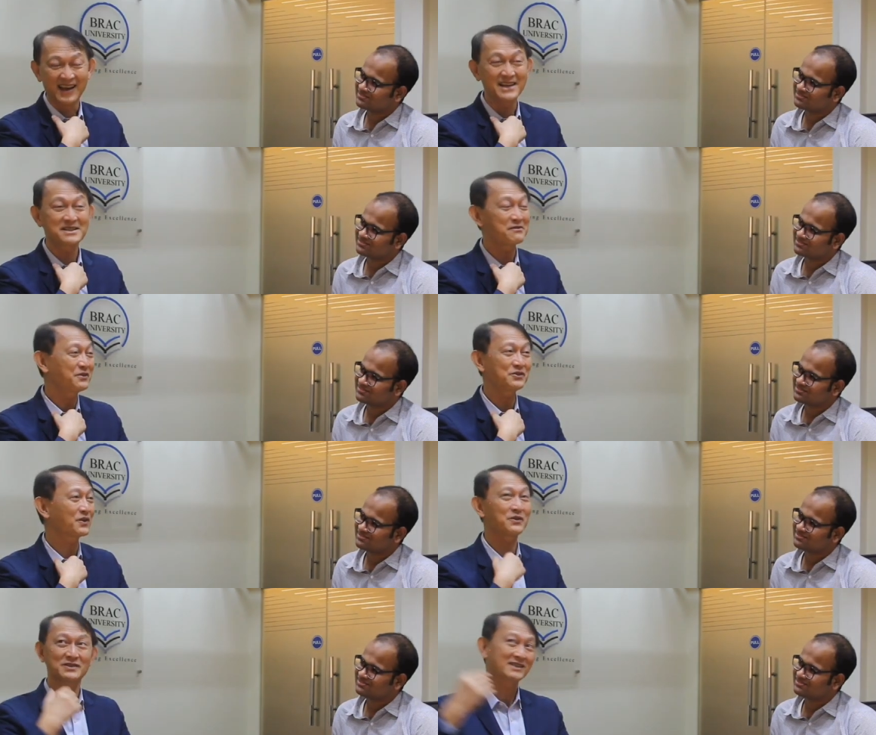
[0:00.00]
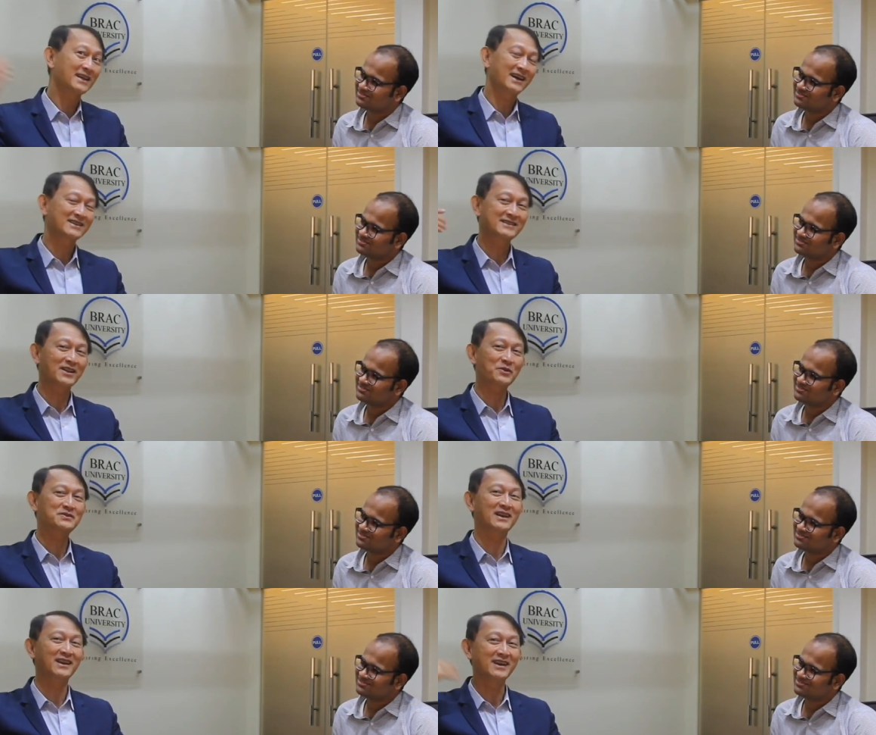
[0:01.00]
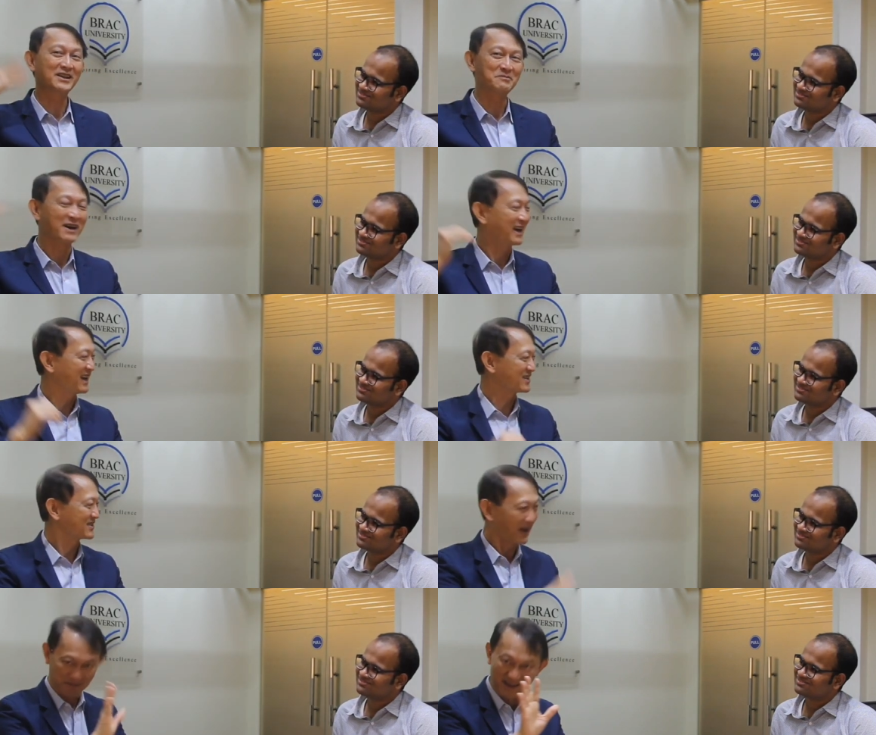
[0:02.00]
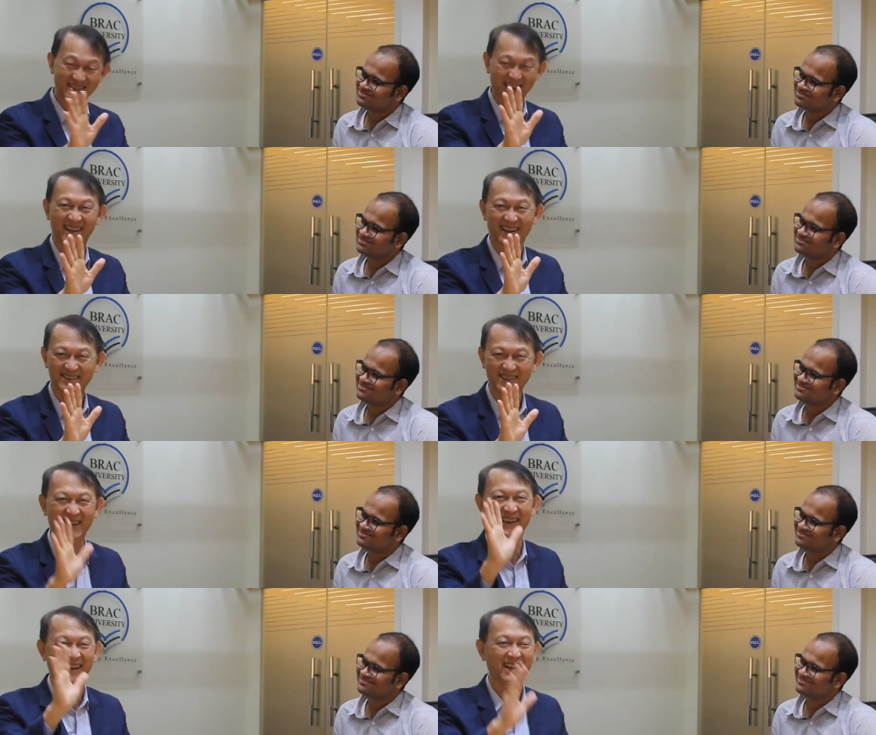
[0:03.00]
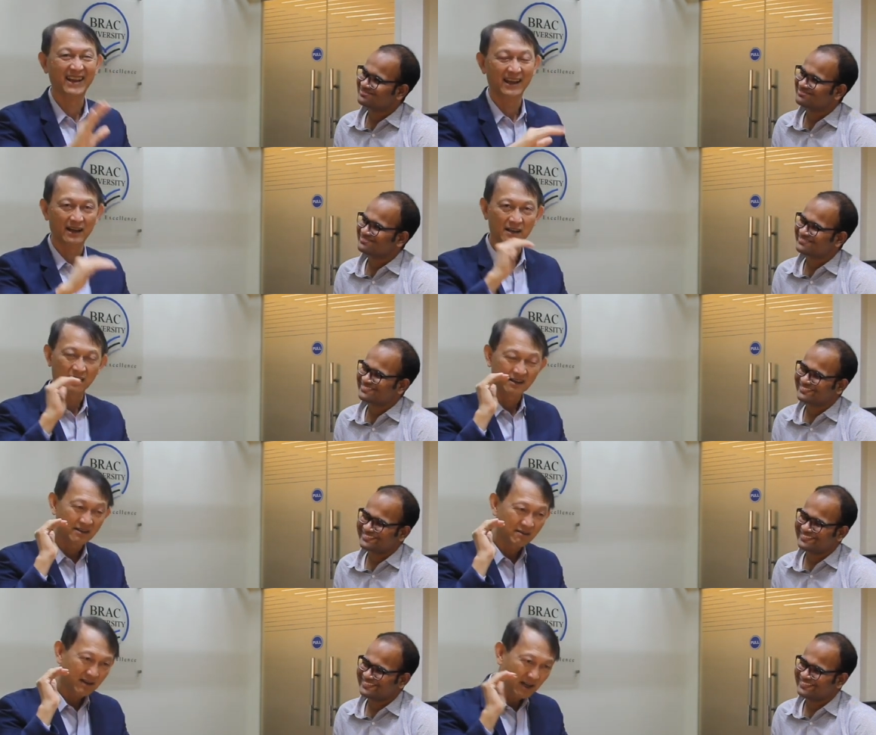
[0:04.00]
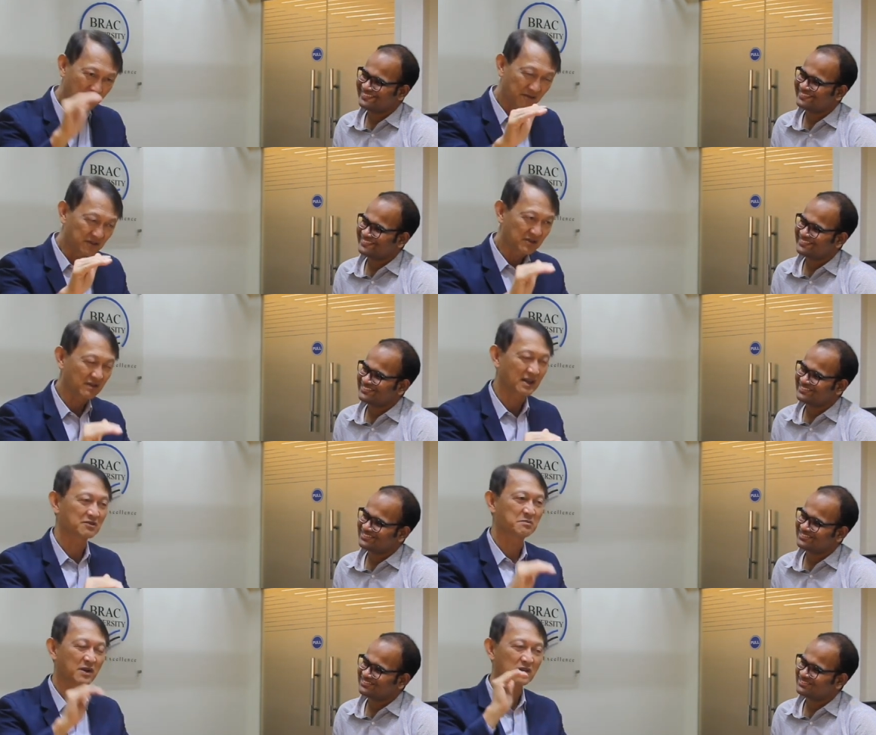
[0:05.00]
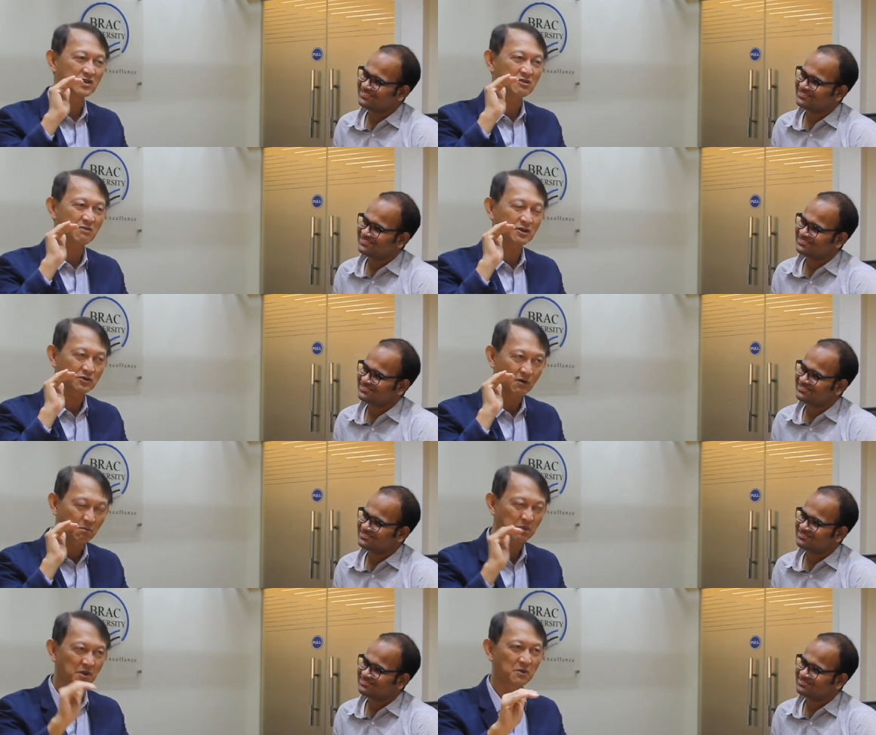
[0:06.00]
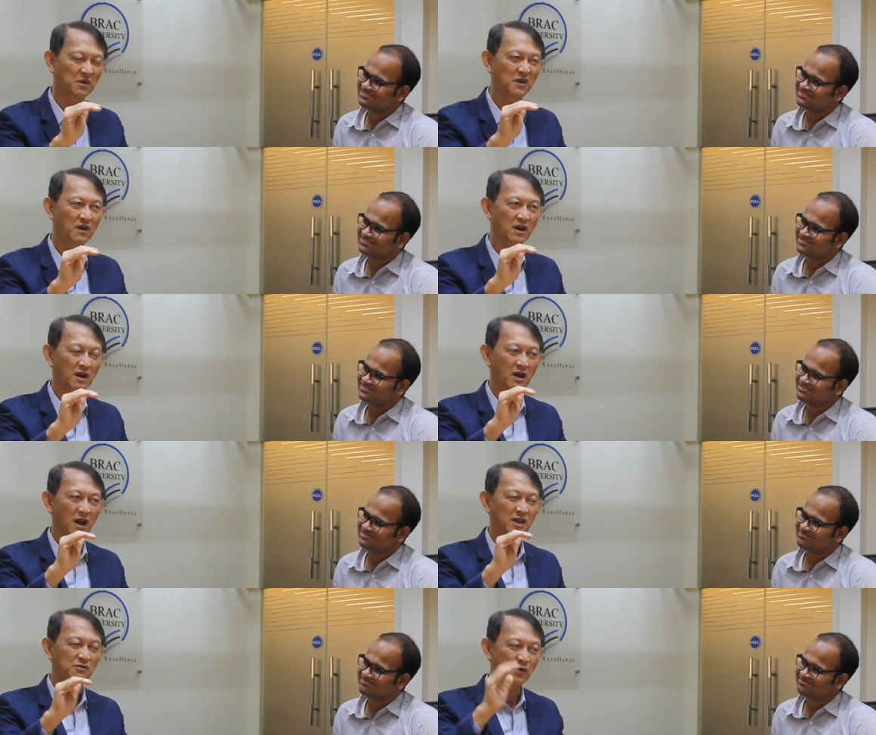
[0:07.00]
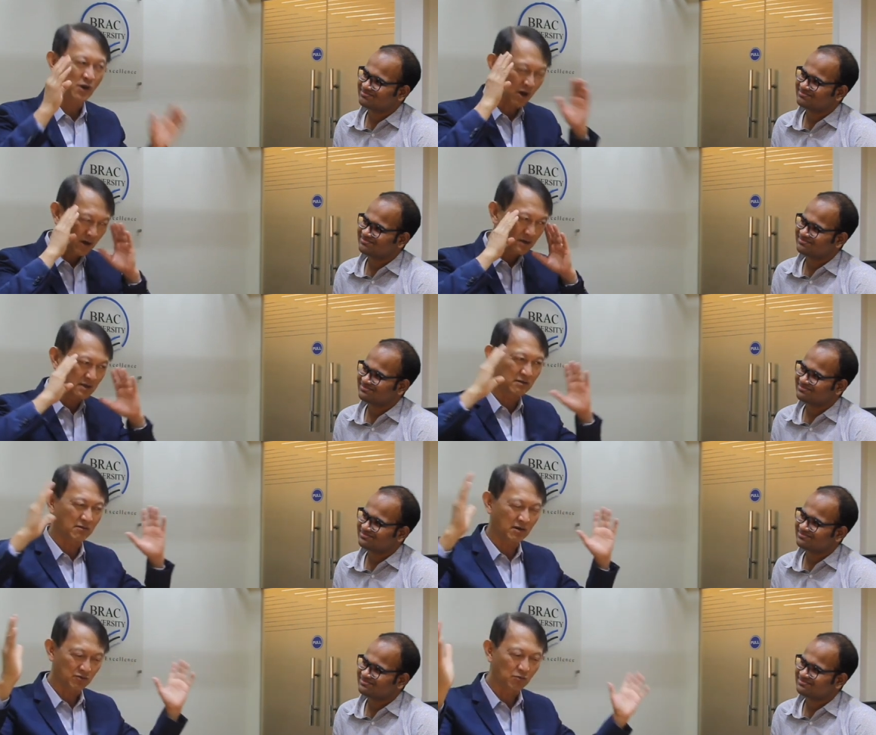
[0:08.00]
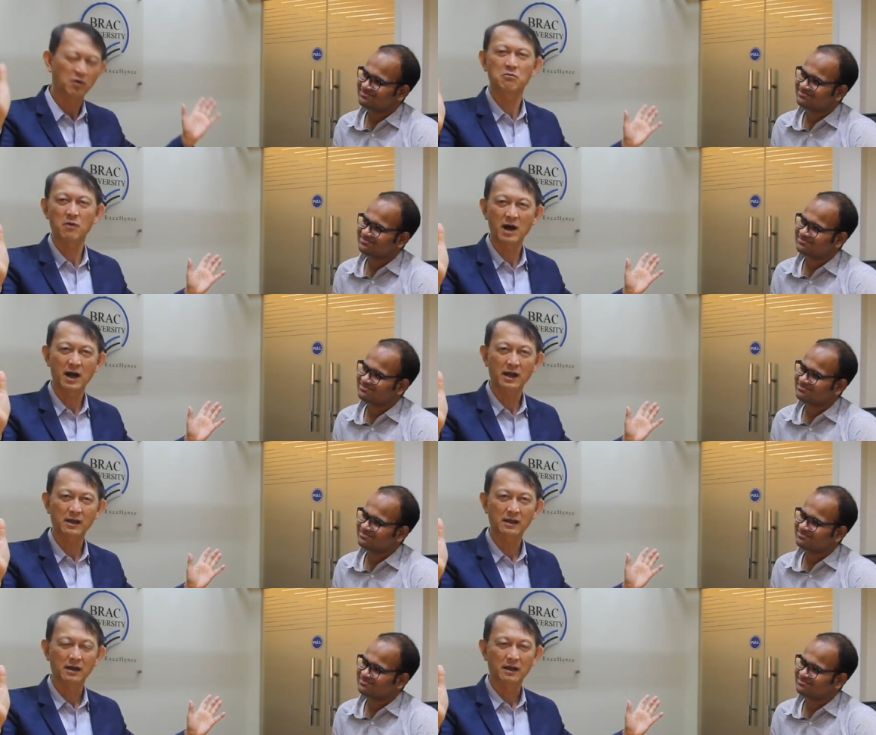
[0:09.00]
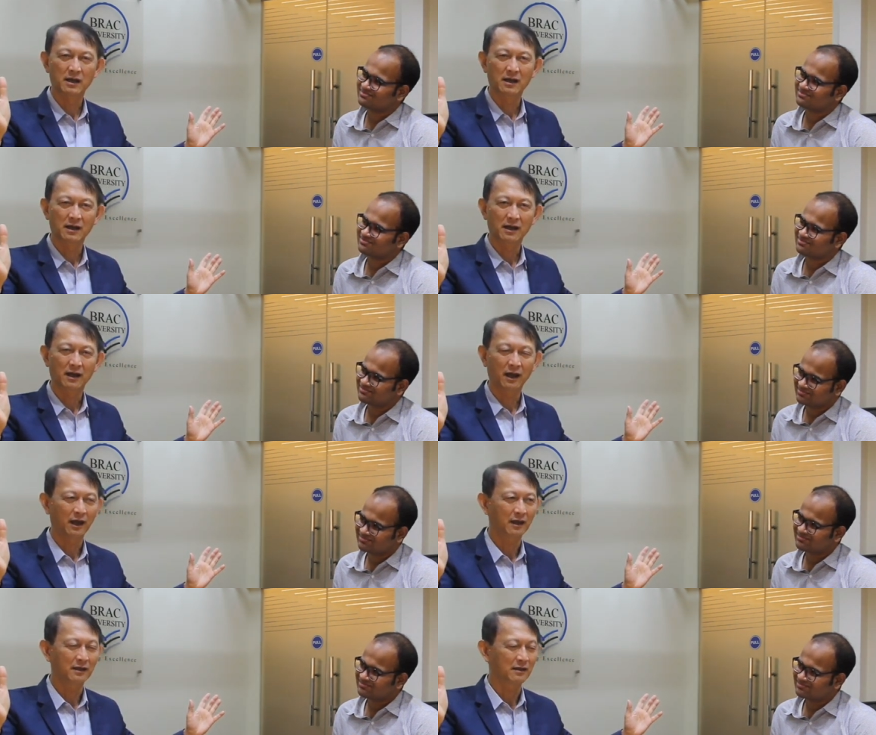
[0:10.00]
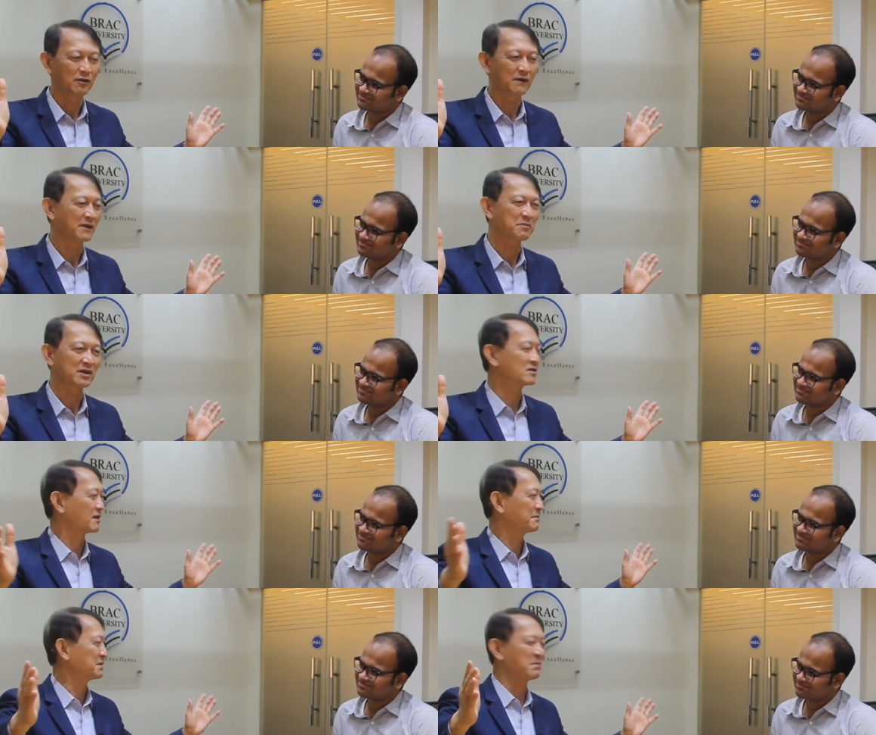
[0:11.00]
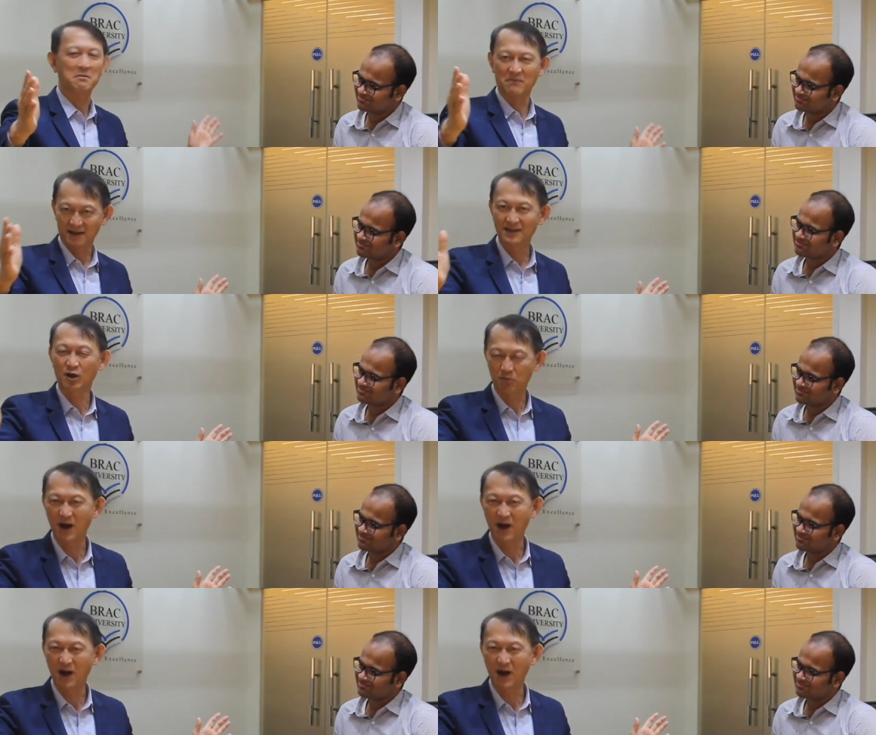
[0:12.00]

Speaker 1: It's the future of the country. It's not those elite at my age. I must say that. Sorry. You will get the future of the country because you are so pure. And your knowledge is worldwide, and you have not been corrupted by money or